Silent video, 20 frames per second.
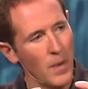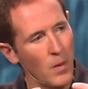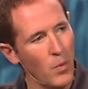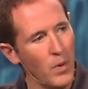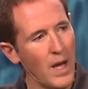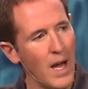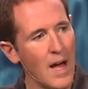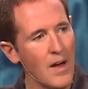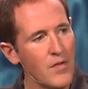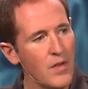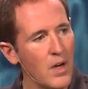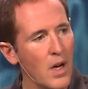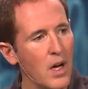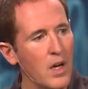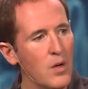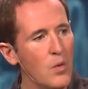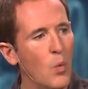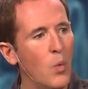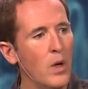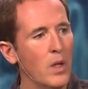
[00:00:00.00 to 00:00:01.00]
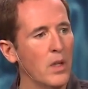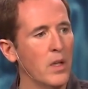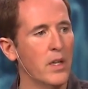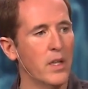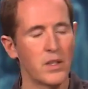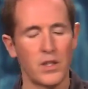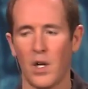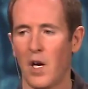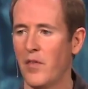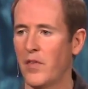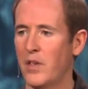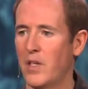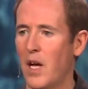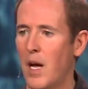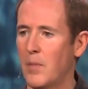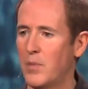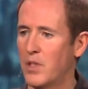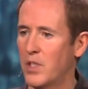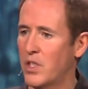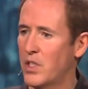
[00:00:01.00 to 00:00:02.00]
we have an unwillingness
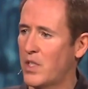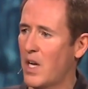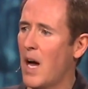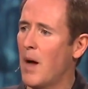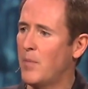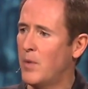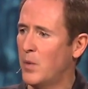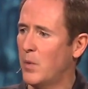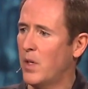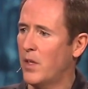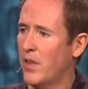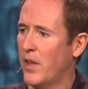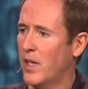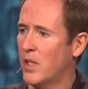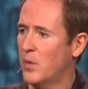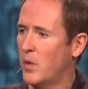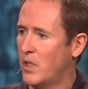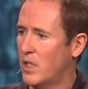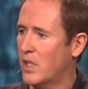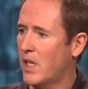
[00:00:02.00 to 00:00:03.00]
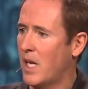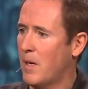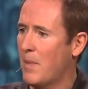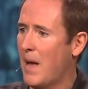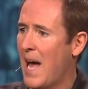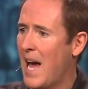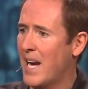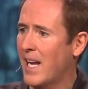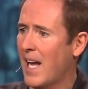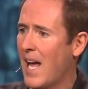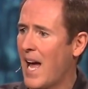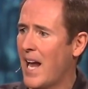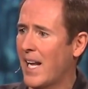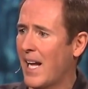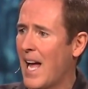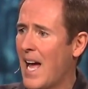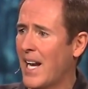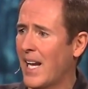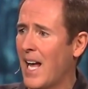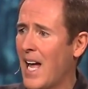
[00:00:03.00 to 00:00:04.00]
oftentimes to stop doing things. We just keep adding.
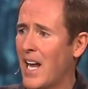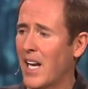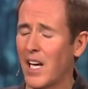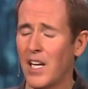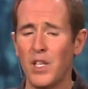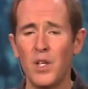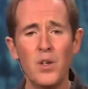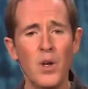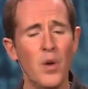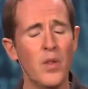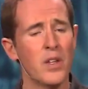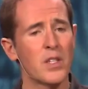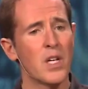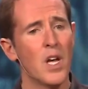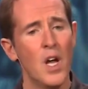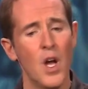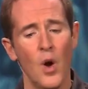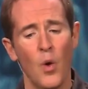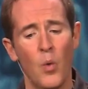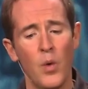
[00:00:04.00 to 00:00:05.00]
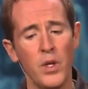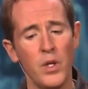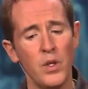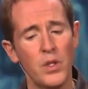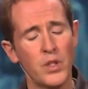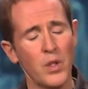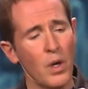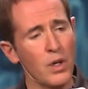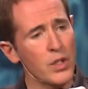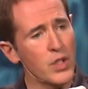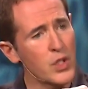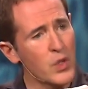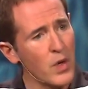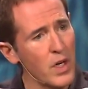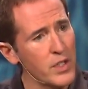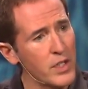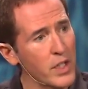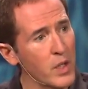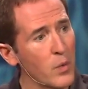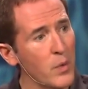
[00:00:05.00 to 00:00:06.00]
And you know this, when you start
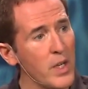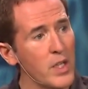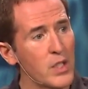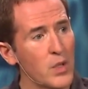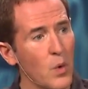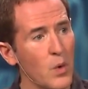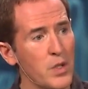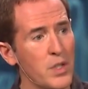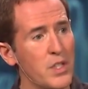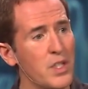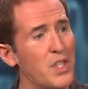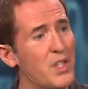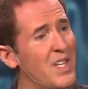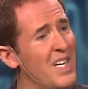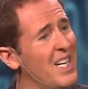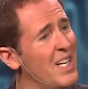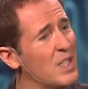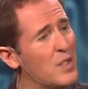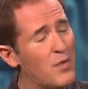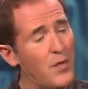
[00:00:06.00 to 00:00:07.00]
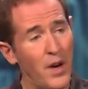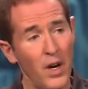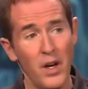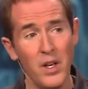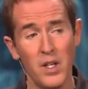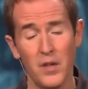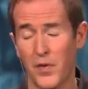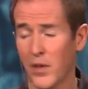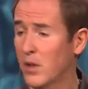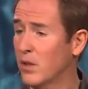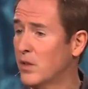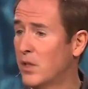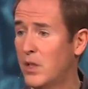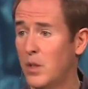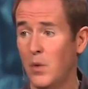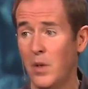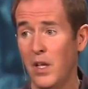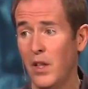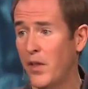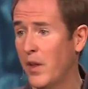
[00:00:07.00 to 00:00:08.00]
stretching resources thin, it's very difficult to
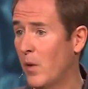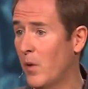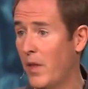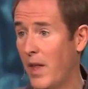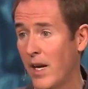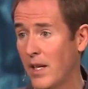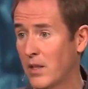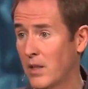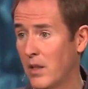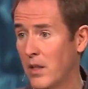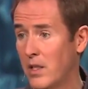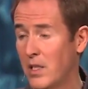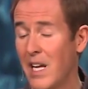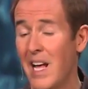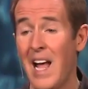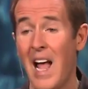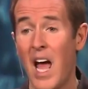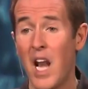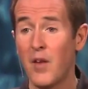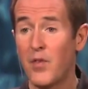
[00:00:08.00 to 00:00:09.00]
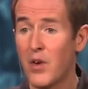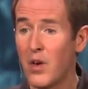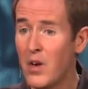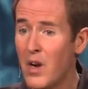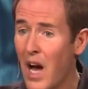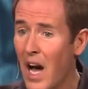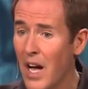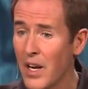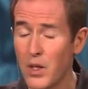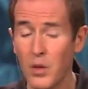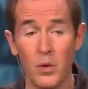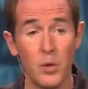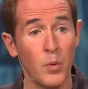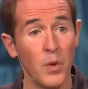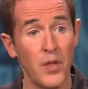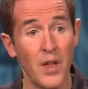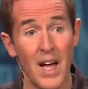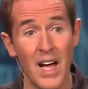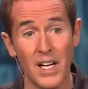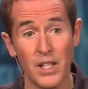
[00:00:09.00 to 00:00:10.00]
do anything with excellence. And if you're not doing
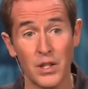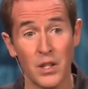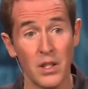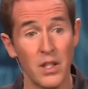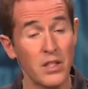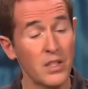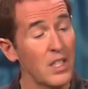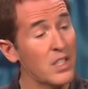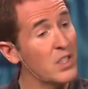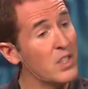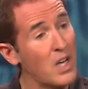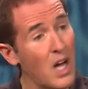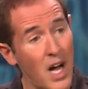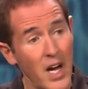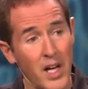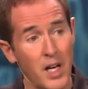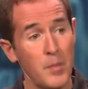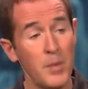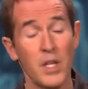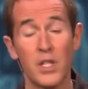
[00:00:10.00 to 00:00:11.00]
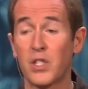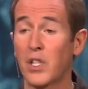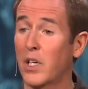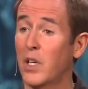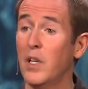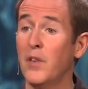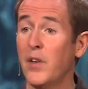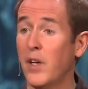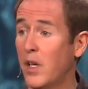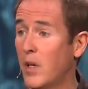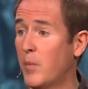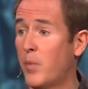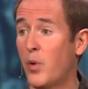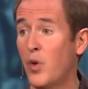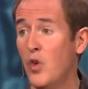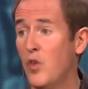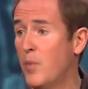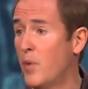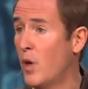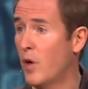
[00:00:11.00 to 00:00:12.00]
with excellence, it's not going to be a significant
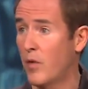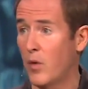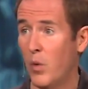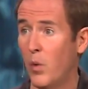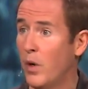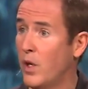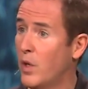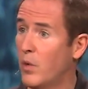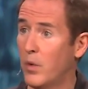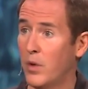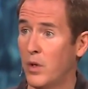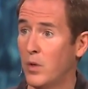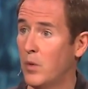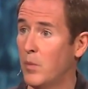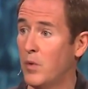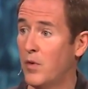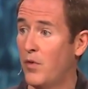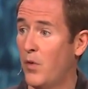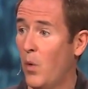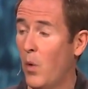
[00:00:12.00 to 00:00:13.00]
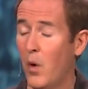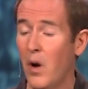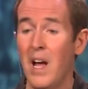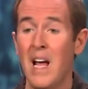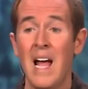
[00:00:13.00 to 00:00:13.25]
improvement over what you were doing before.